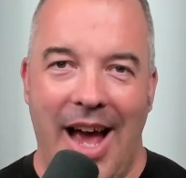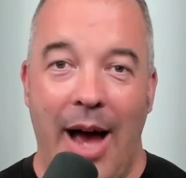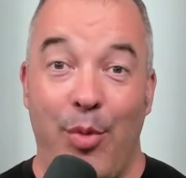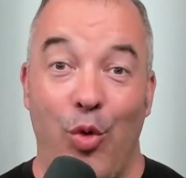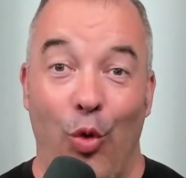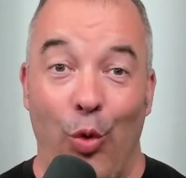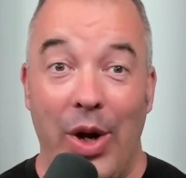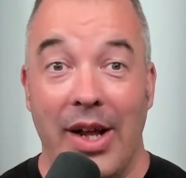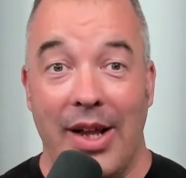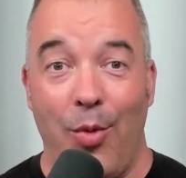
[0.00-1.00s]
Apple
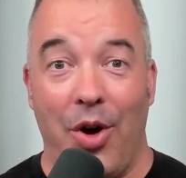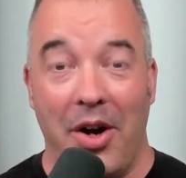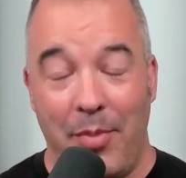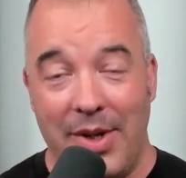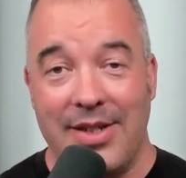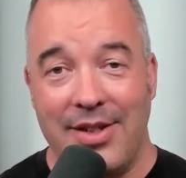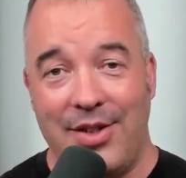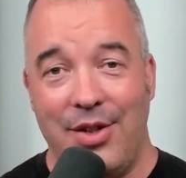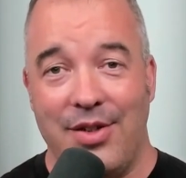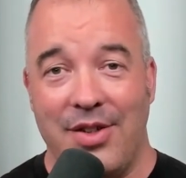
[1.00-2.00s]
really wanted business
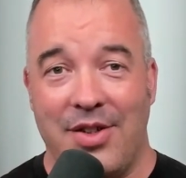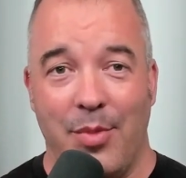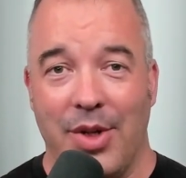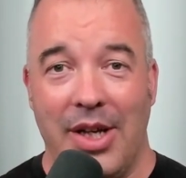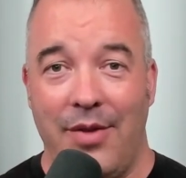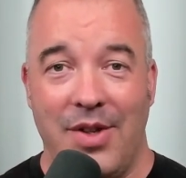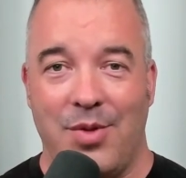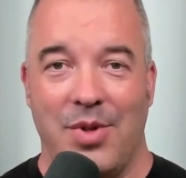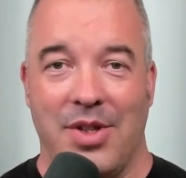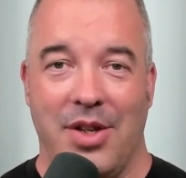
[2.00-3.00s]
users to believe this
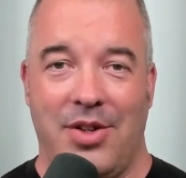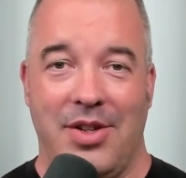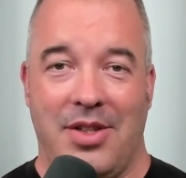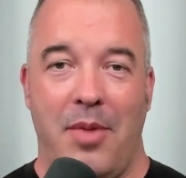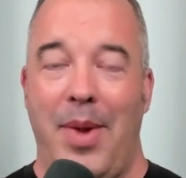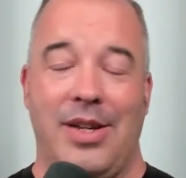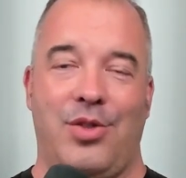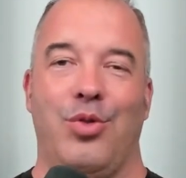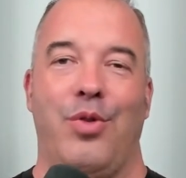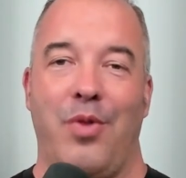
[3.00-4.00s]
was just the best
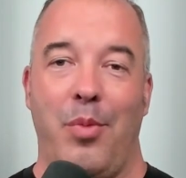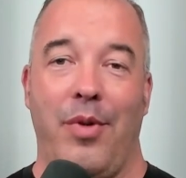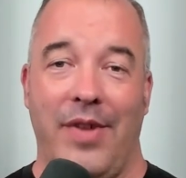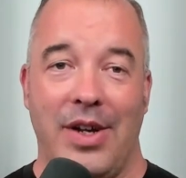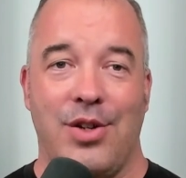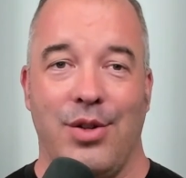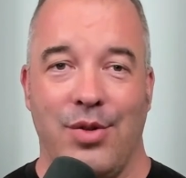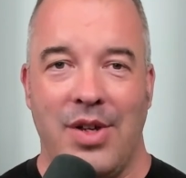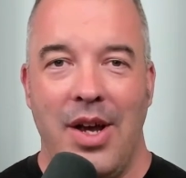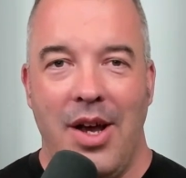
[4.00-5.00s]
tool for professionals.
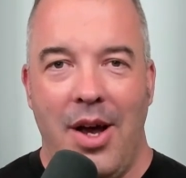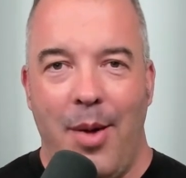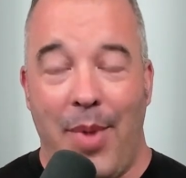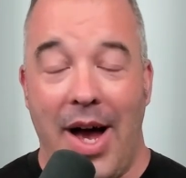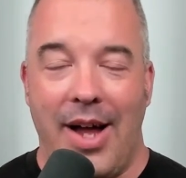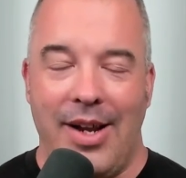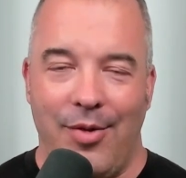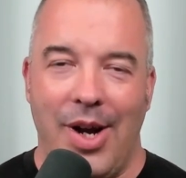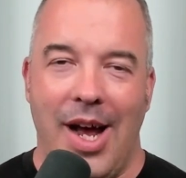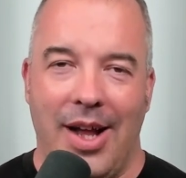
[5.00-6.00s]
But in
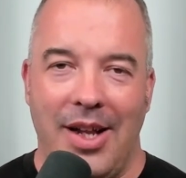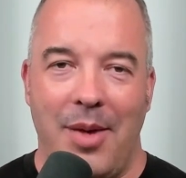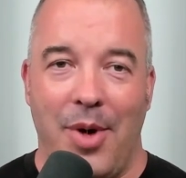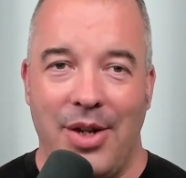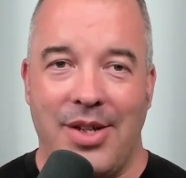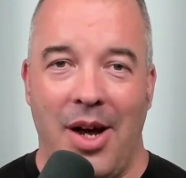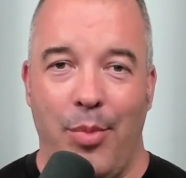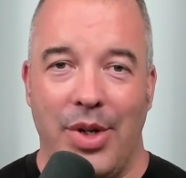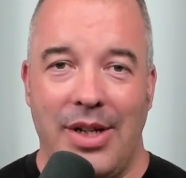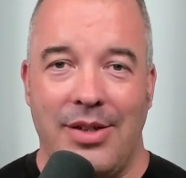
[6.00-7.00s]
reality, most
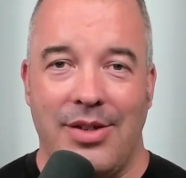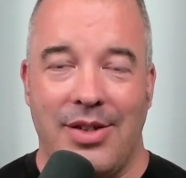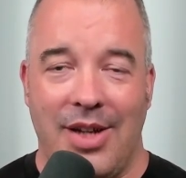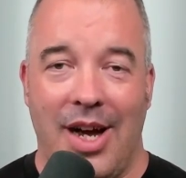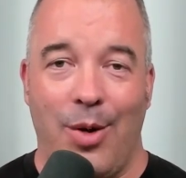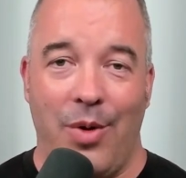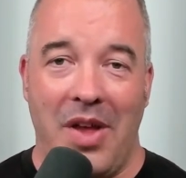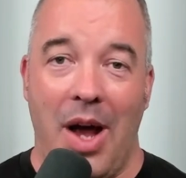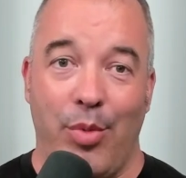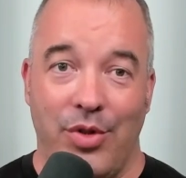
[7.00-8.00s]
companies stuck with the
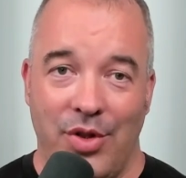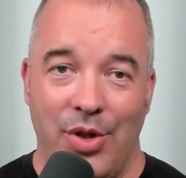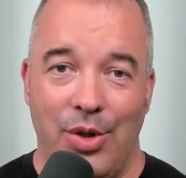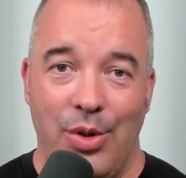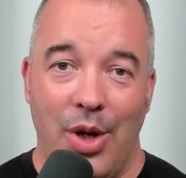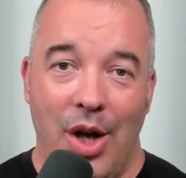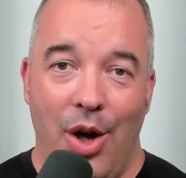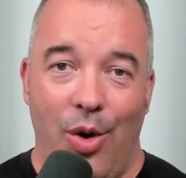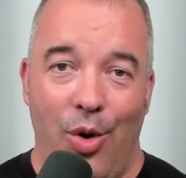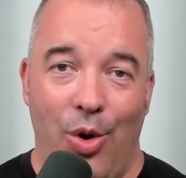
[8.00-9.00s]
Apple II
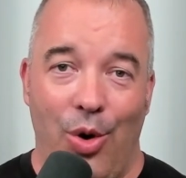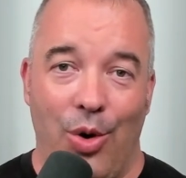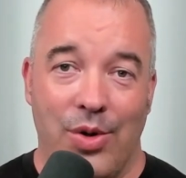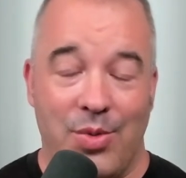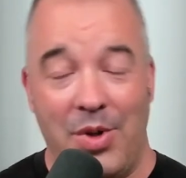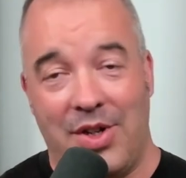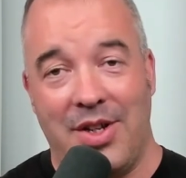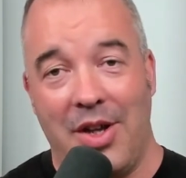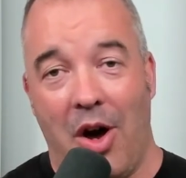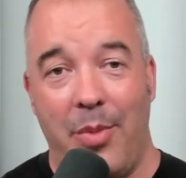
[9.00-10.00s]
or switched to
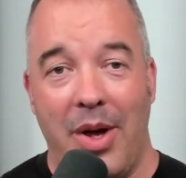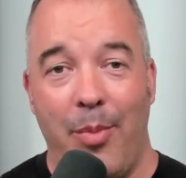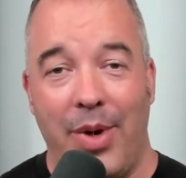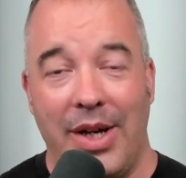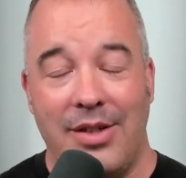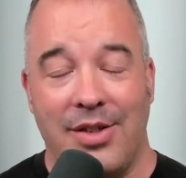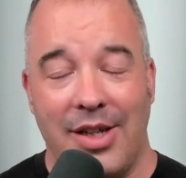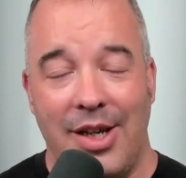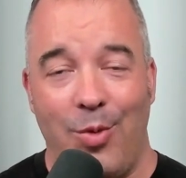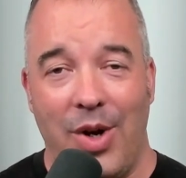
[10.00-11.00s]
the IBM
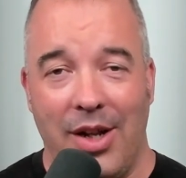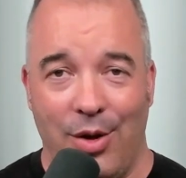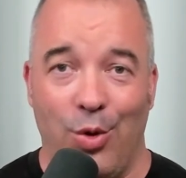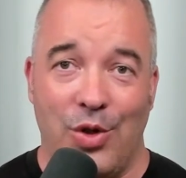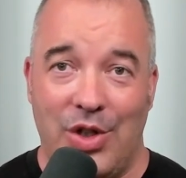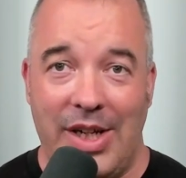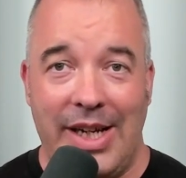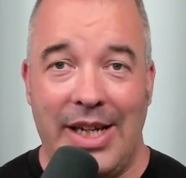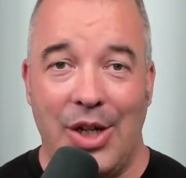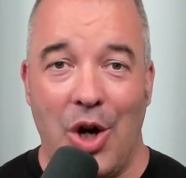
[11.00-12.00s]
PC when it launched
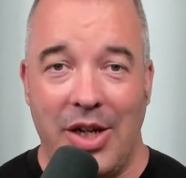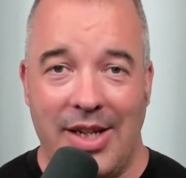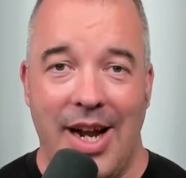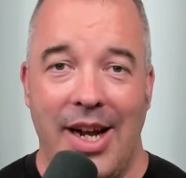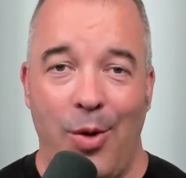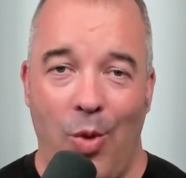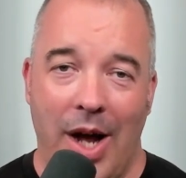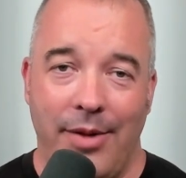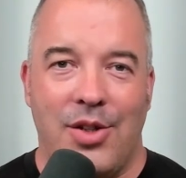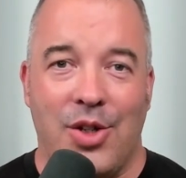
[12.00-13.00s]
in
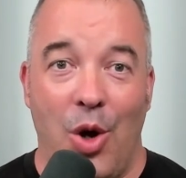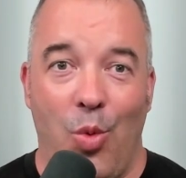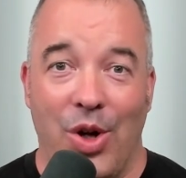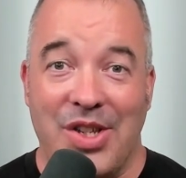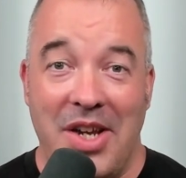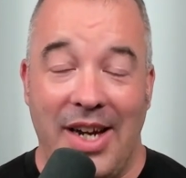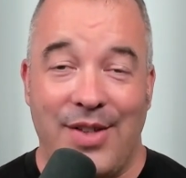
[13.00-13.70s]
1981. So what's next